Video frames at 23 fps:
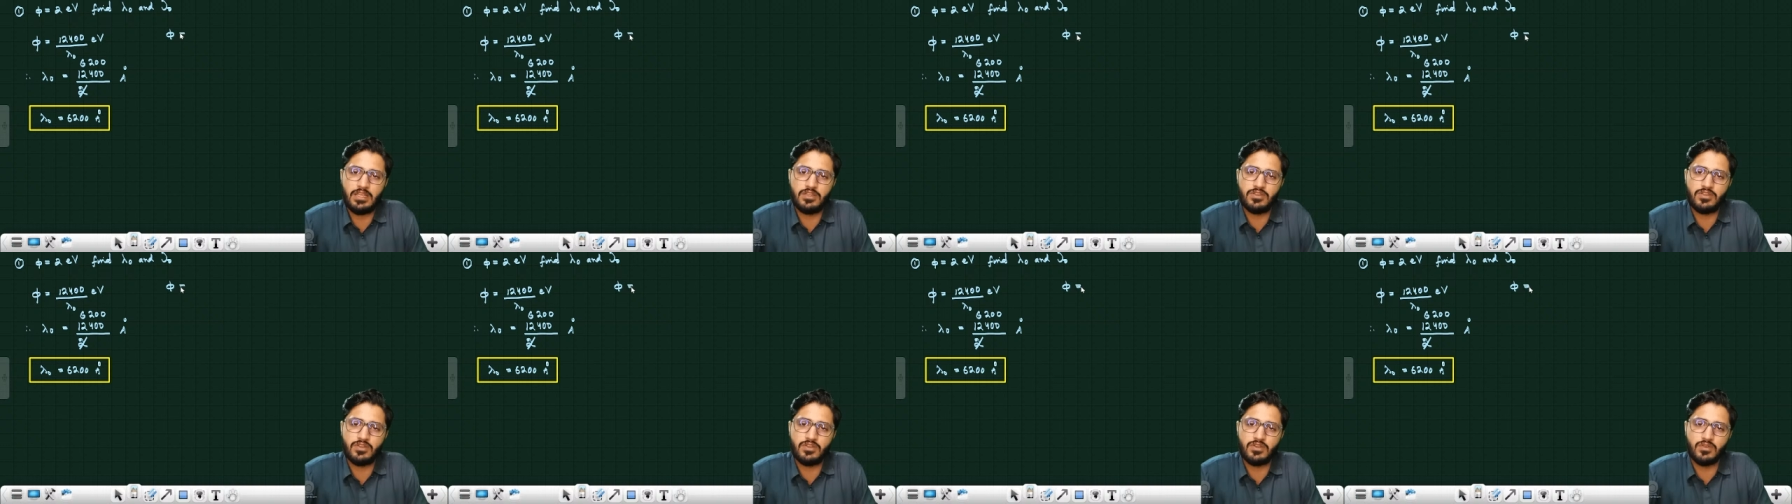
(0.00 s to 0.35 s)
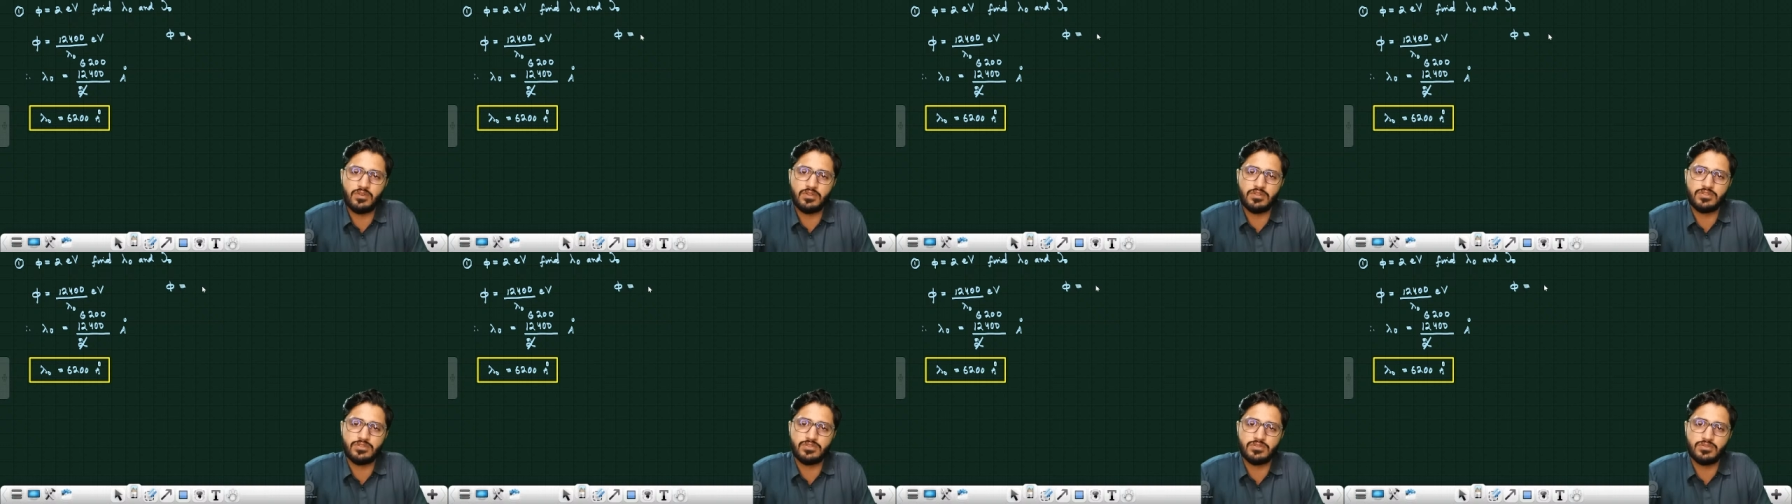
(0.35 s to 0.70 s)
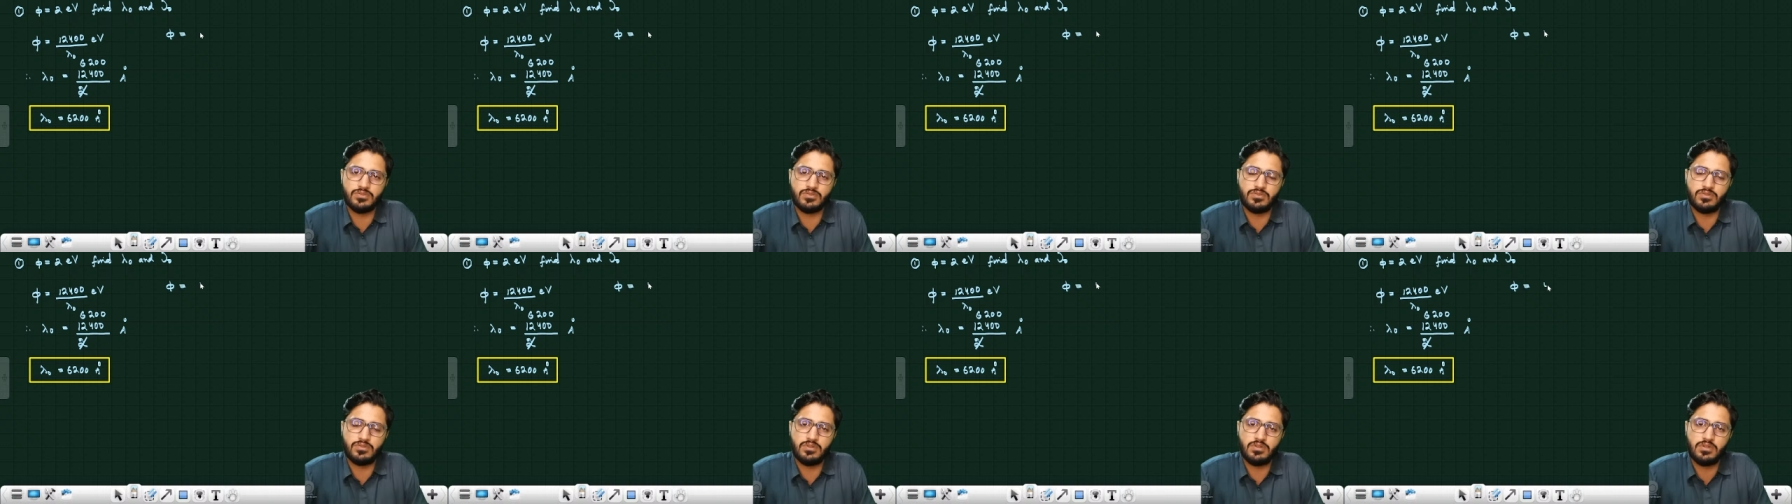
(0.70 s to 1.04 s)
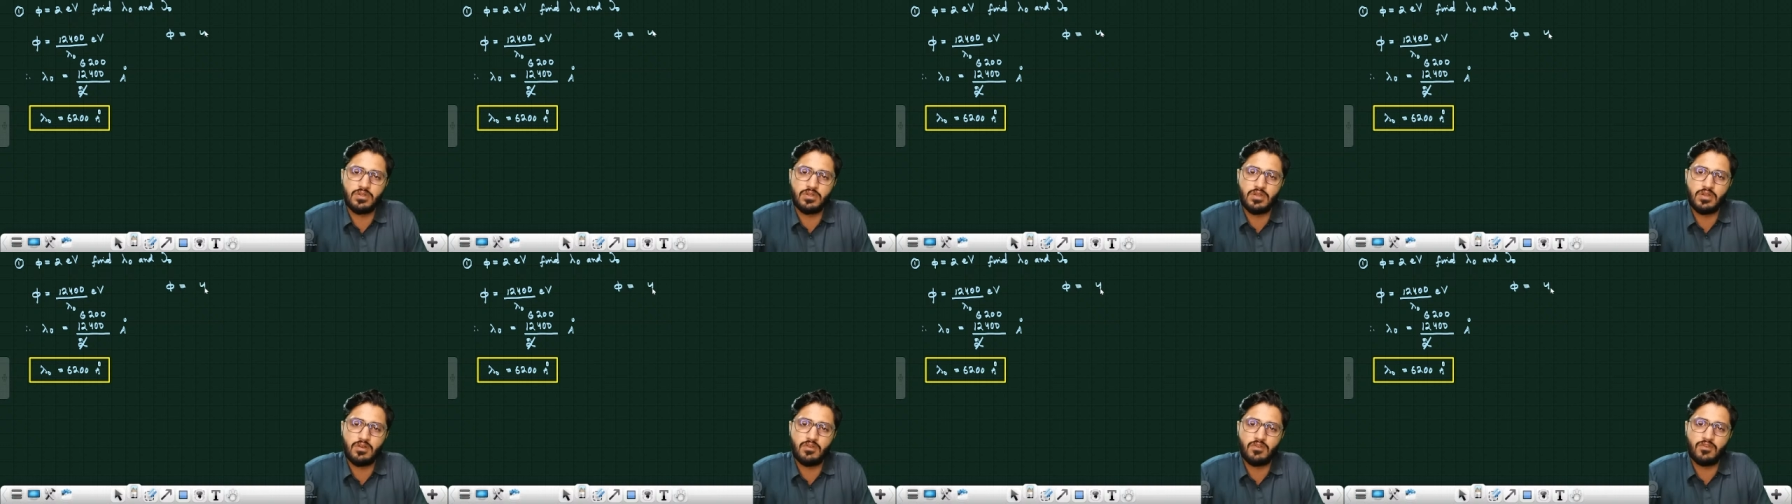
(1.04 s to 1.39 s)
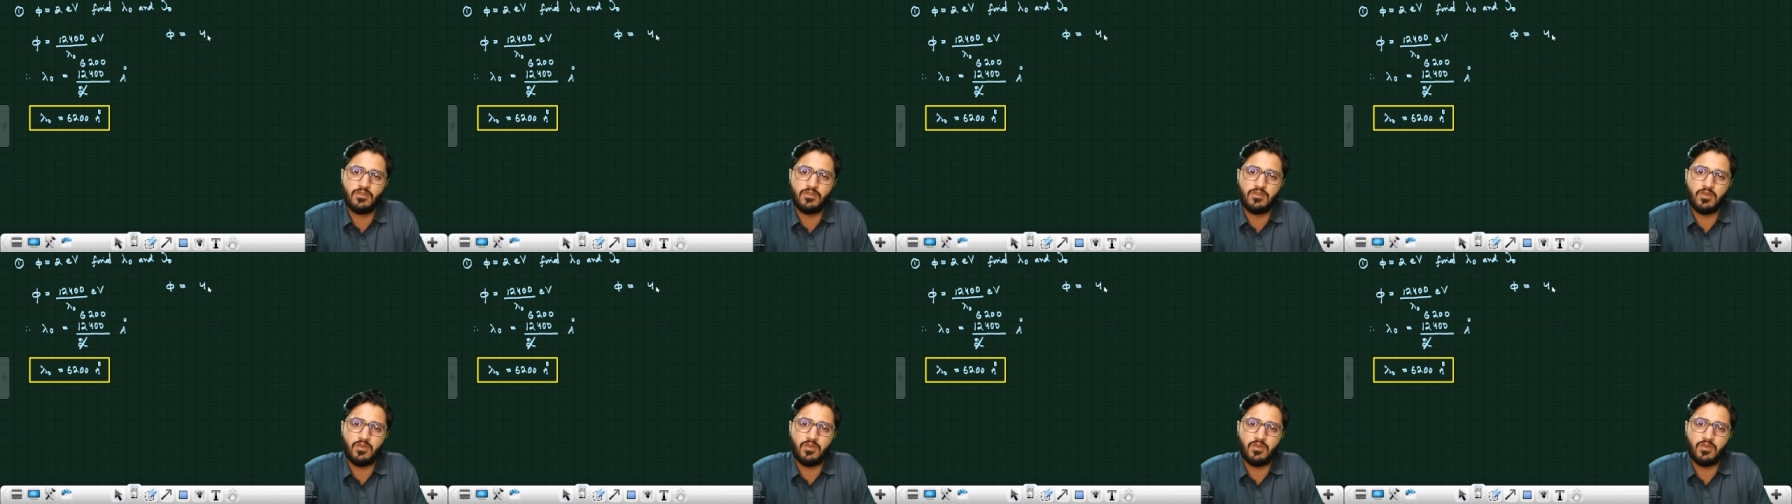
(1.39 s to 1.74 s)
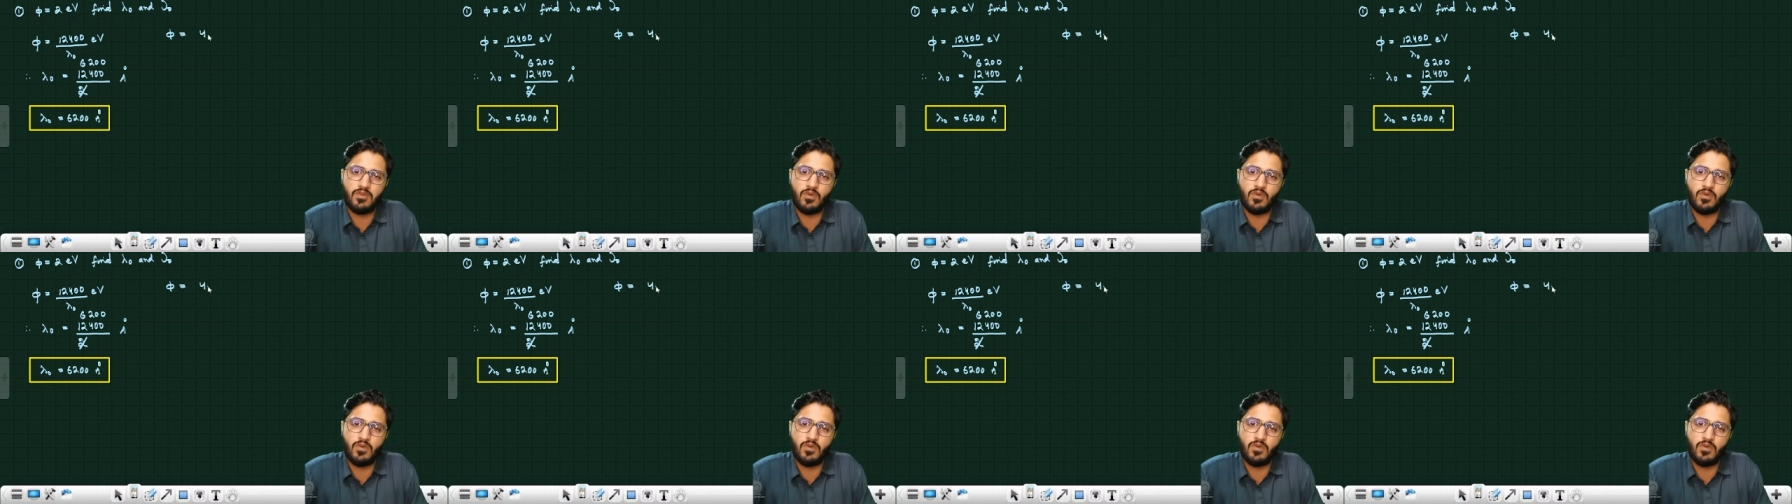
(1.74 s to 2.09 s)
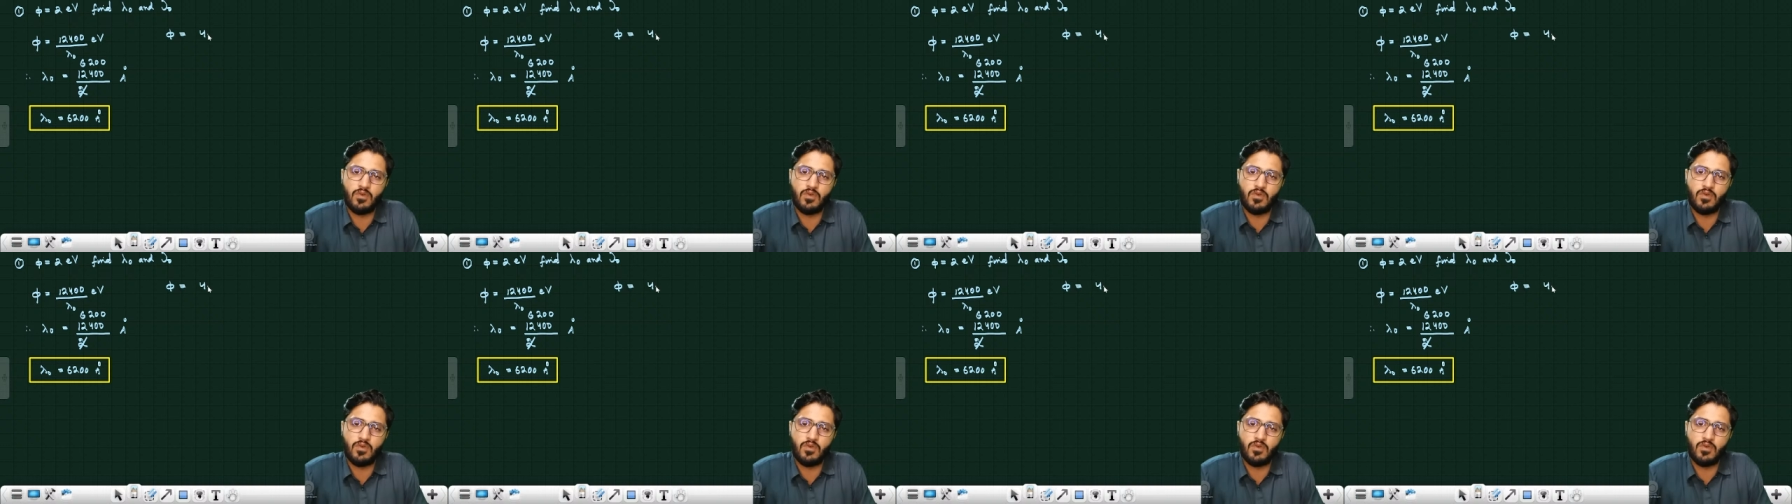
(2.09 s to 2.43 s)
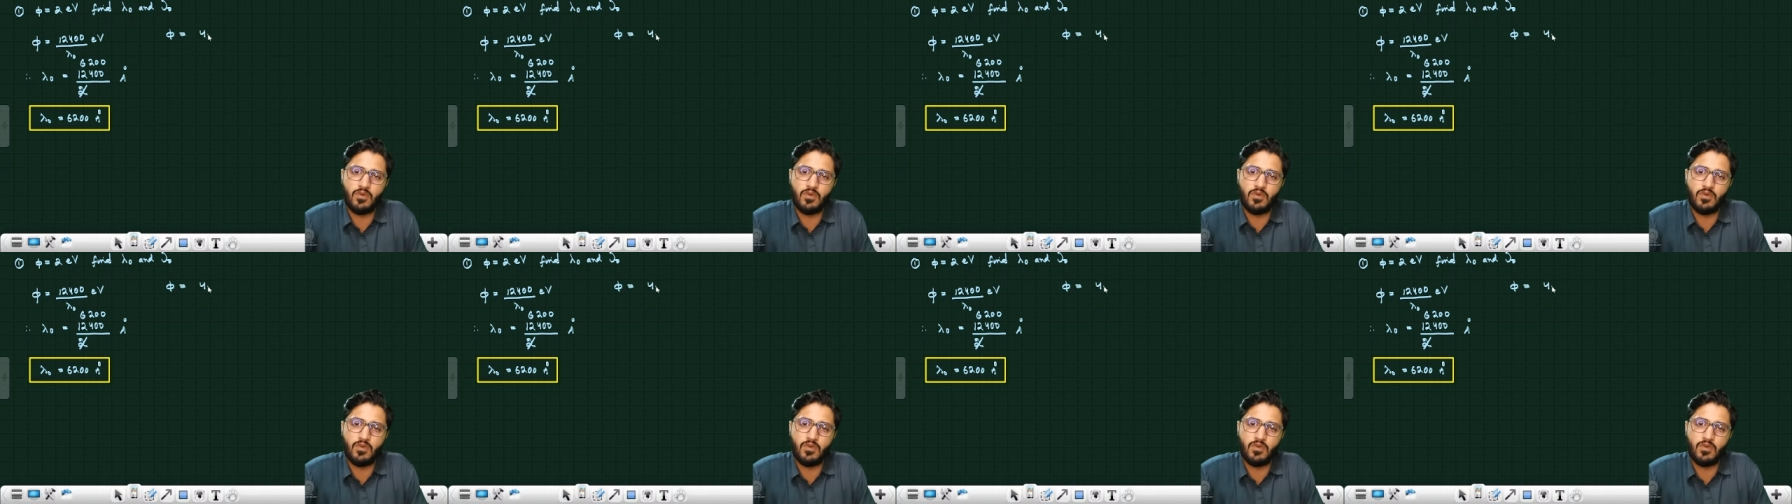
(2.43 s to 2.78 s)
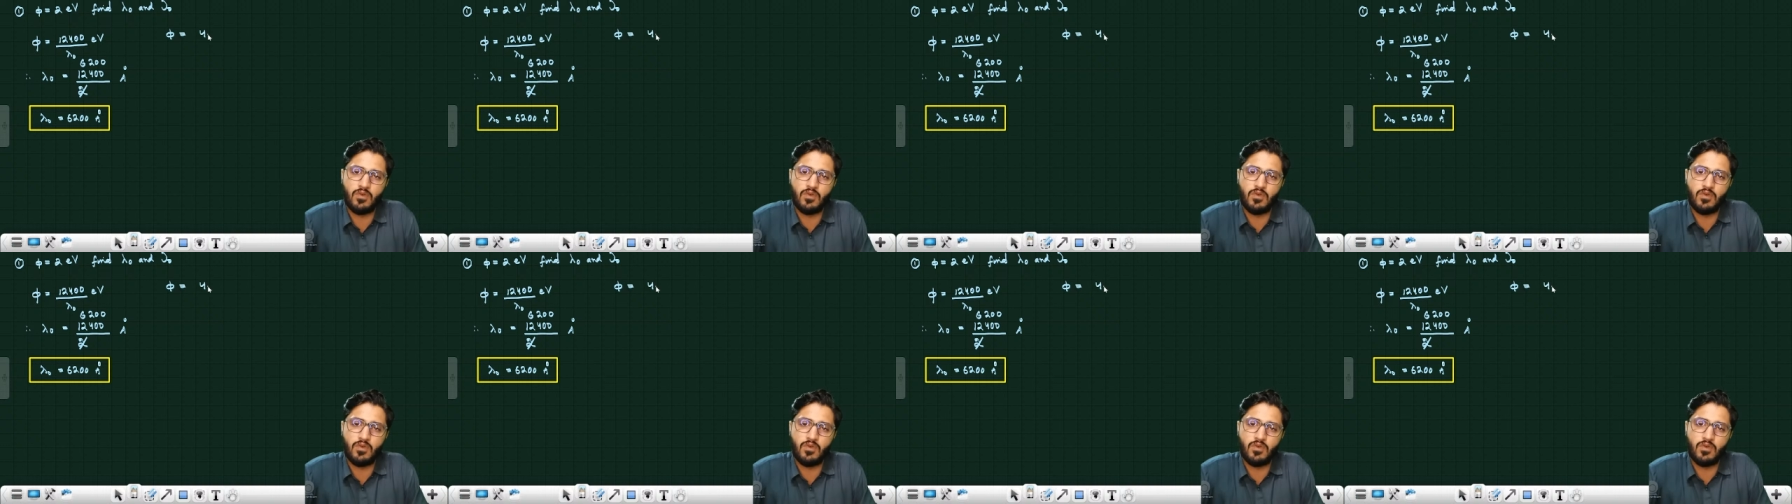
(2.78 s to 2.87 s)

equals to 4.1